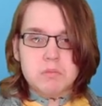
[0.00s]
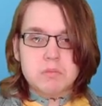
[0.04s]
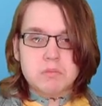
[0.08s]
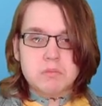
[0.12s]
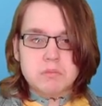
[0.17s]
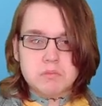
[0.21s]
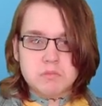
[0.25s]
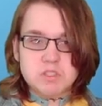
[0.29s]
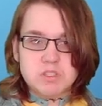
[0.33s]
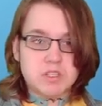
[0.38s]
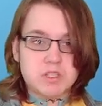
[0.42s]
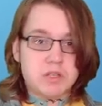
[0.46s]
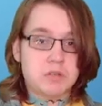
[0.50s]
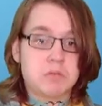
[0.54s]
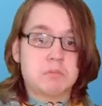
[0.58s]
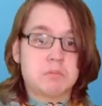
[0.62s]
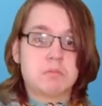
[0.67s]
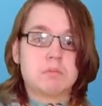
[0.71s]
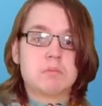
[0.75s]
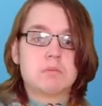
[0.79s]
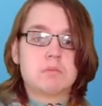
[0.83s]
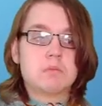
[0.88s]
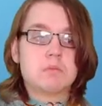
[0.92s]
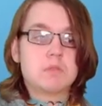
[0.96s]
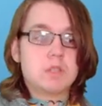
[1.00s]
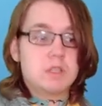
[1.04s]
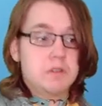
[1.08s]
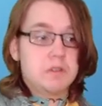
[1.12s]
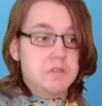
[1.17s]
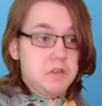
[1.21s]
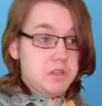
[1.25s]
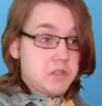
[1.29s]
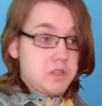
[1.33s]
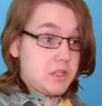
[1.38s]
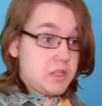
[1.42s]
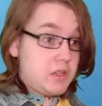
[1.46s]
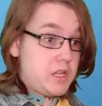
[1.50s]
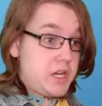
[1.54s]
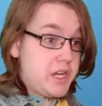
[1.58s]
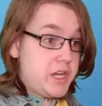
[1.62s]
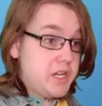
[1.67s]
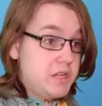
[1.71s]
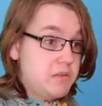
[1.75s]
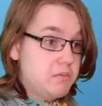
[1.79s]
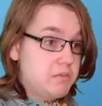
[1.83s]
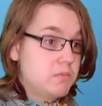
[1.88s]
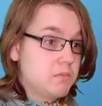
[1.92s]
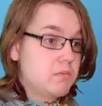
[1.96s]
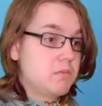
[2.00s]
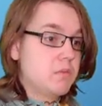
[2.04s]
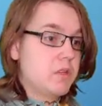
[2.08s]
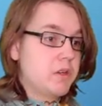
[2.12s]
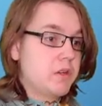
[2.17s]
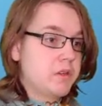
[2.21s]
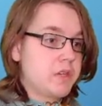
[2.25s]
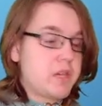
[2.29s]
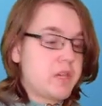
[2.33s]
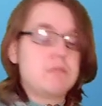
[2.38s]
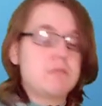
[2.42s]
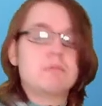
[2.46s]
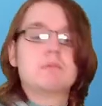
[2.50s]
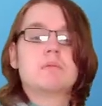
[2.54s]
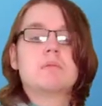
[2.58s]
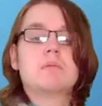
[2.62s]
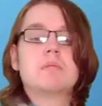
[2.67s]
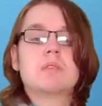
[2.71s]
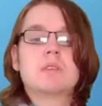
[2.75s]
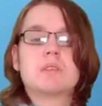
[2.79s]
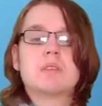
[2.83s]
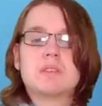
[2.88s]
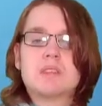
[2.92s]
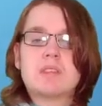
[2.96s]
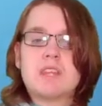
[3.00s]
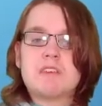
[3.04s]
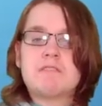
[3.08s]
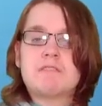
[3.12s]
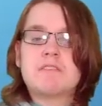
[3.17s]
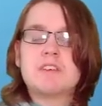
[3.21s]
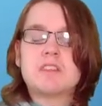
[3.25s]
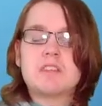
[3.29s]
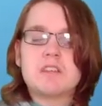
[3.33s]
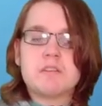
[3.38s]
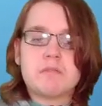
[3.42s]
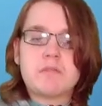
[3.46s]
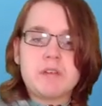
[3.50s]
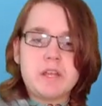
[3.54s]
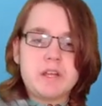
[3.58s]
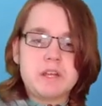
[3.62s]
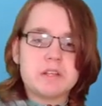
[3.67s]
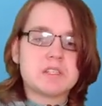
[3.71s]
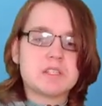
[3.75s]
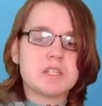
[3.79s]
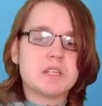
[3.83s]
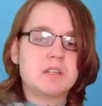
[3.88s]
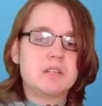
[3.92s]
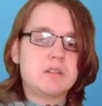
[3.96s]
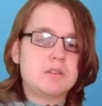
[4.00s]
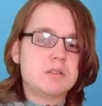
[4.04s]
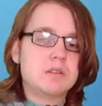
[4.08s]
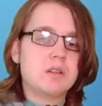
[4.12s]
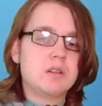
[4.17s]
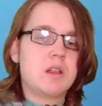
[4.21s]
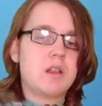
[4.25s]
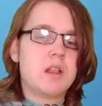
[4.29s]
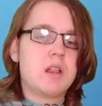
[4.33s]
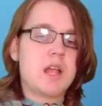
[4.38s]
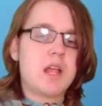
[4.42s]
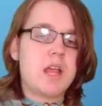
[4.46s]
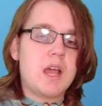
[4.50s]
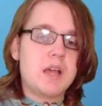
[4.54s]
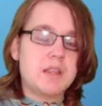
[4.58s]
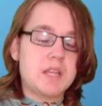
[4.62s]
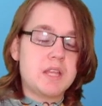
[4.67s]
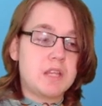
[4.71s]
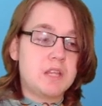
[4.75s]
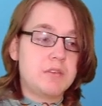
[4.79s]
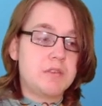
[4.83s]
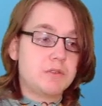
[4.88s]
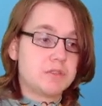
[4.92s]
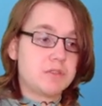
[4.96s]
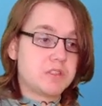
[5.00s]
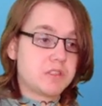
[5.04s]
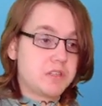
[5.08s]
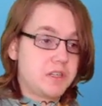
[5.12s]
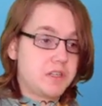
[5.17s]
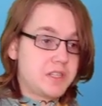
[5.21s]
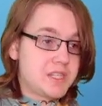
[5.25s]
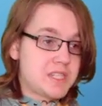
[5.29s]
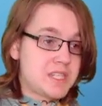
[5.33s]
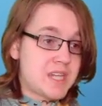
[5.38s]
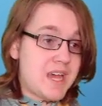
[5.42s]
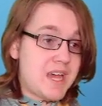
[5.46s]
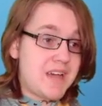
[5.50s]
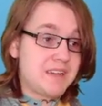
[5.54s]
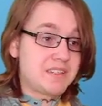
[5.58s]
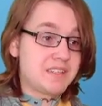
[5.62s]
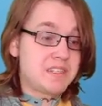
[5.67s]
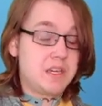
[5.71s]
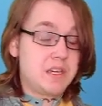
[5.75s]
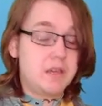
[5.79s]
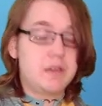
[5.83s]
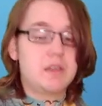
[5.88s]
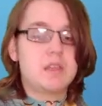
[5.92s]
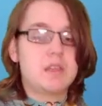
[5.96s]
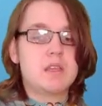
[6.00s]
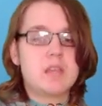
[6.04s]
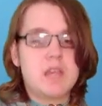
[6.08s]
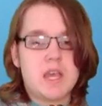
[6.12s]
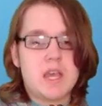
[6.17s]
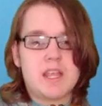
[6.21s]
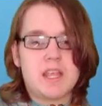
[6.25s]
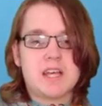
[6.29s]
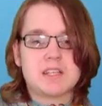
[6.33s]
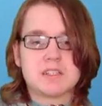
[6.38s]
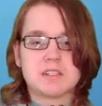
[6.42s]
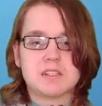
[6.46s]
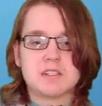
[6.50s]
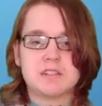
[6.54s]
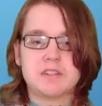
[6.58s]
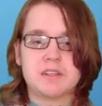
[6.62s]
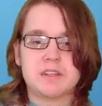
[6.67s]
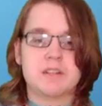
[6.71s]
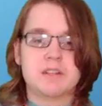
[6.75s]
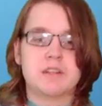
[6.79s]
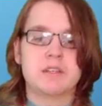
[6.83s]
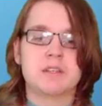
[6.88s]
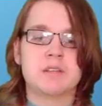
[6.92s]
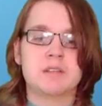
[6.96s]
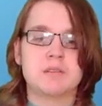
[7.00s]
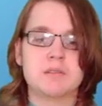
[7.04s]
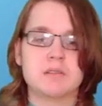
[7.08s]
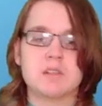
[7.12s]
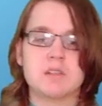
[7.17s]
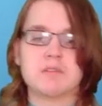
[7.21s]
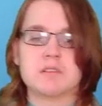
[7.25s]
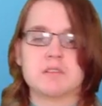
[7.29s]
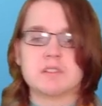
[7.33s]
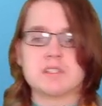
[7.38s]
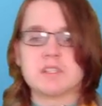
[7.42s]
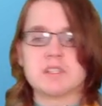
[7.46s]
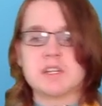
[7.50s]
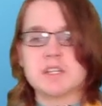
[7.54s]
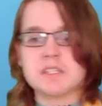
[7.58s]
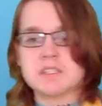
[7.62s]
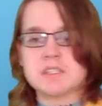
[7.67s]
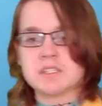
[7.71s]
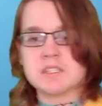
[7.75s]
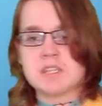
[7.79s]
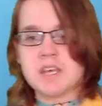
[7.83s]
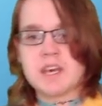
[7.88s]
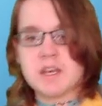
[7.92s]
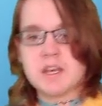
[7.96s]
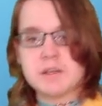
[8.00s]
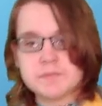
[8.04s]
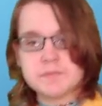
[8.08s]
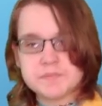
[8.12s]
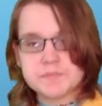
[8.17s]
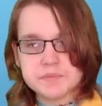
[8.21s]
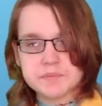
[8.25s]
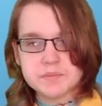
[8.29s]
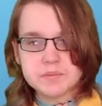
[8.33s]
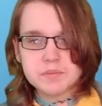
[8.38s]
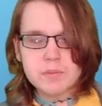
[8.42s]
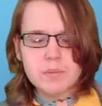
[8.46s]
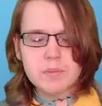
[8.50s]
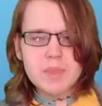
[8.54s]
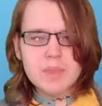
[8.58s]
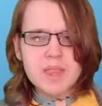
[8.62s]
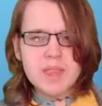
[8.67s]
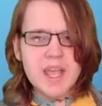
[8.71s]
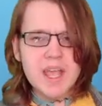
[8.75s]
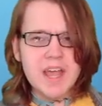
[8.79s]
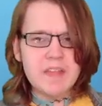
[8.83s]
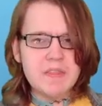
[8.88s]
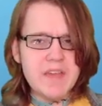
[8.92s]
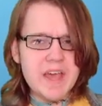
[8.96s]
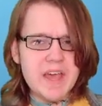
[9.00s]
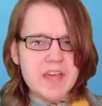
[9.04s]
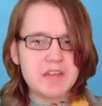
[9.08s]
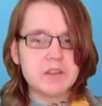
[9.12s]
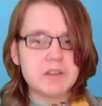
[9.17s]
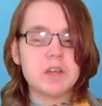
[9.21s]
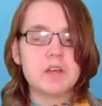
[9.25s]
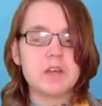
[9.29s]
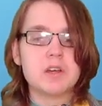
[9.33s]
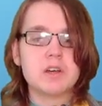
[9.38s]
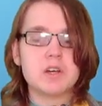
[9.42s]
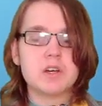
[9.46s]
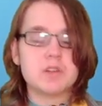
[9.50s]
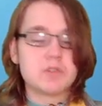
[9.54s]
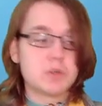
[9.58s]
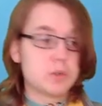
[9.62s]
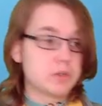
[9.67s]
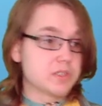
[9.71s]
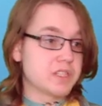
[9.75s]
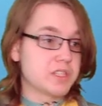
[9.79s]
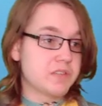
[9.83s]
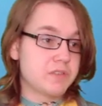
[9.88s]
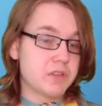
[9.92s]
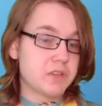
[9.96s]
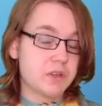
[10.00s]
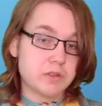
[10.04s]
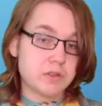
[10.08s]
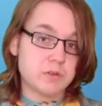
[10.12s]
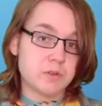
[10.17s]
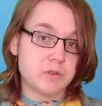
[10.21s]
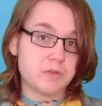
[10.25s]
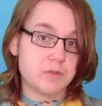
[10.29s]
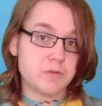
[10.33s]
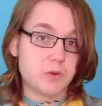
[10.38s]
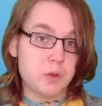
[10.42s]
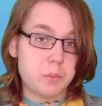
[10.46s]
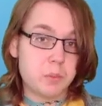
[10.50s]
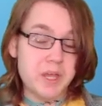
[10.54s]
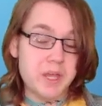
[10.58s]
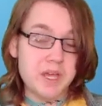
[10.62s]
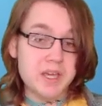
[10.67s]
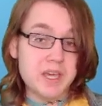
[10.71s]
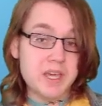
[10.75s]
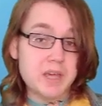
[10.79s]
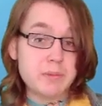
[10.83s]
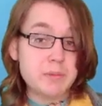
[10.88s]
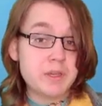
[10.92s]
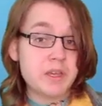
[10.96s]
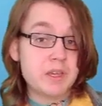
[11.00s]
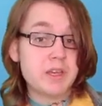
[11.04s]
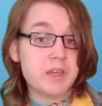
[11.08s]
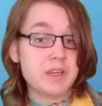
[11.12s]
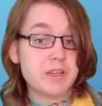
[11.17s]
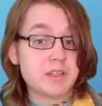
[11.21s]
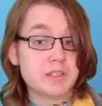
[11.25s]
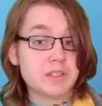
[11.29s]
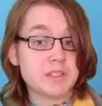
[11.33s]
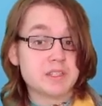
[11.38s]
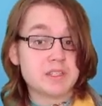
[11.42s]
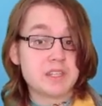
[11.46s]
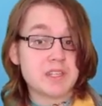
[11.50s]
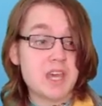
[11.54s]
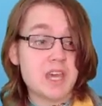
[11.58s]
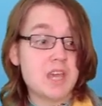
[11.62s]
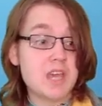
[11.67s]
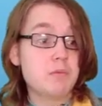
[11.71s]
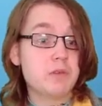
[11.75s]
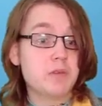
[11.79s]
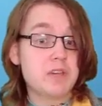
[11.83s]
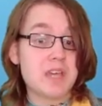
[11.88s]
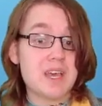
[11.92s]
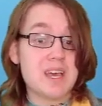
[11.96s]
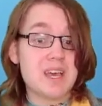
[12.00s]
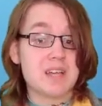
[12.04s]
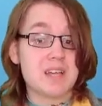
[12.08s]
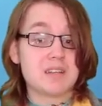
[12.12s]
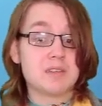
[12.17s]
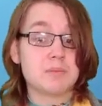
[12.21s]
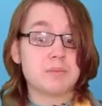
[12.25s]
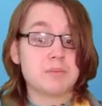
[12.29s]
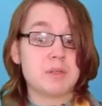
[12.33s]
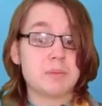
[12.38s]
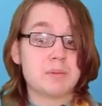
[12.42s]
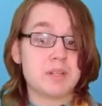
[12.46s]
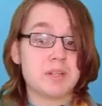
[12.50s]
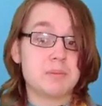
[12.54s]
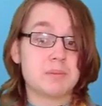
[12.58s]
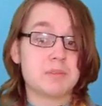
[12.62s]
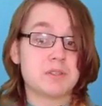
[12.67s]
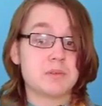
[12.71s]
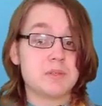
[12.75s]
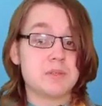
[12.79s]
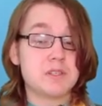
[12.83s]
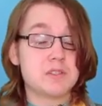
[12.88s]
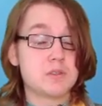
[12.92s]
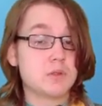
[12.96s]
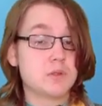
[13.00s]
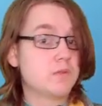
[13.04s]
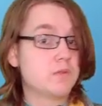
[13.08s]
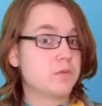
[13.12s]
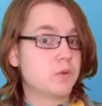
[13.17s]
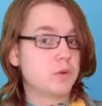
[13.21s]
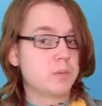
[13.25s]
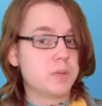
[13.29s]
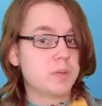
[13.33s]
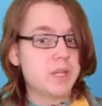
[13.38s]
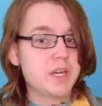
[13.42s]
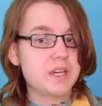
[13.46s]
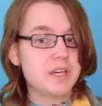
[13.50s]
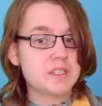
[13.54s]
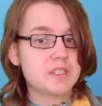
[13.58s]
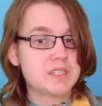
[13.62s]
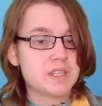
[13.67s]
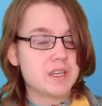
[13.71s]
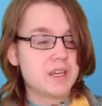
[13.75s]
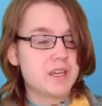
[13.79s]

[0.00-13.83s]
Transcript: So, you've got the line, okay, they fit the arena still, and then you've also got the stack saying, yeah, that's clearly different sizes there. And then, of course, if you go to a 4-player game, because the game we had can be played between 2 and 4 players,